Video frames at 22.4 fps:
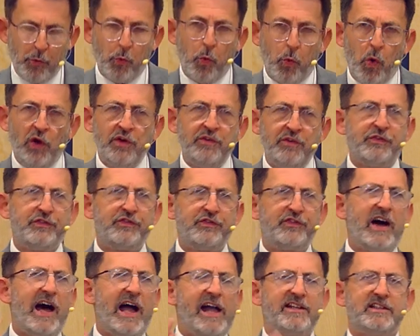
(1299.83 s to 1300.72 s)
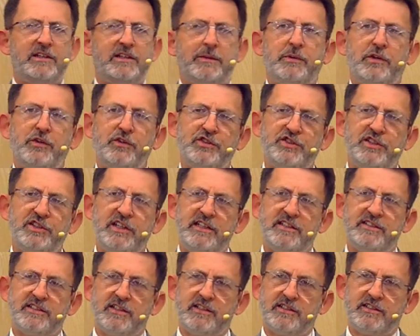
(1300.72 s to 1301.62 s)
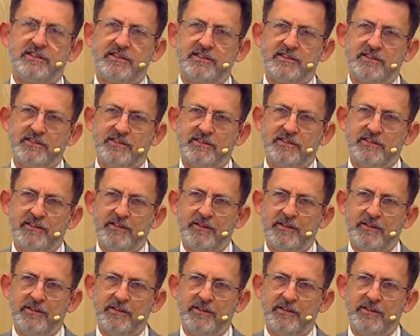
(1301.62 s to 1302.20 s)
One fact about Jesus.